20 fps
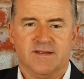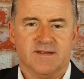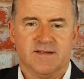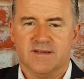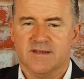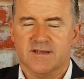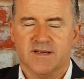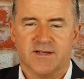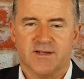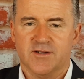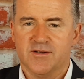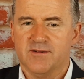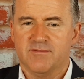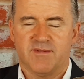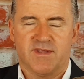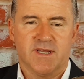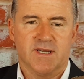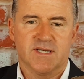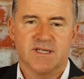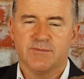a good
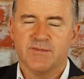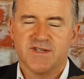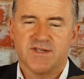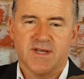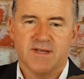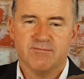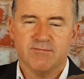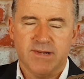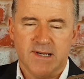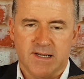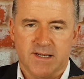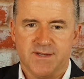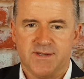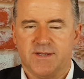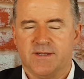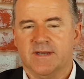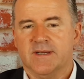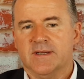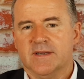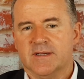30%
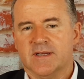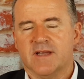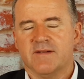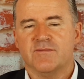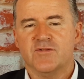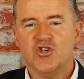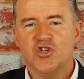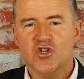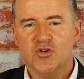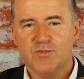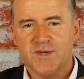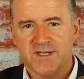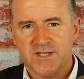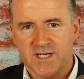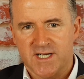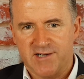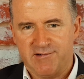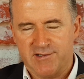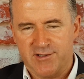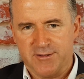plus, of new
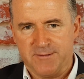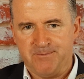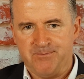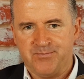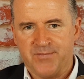material,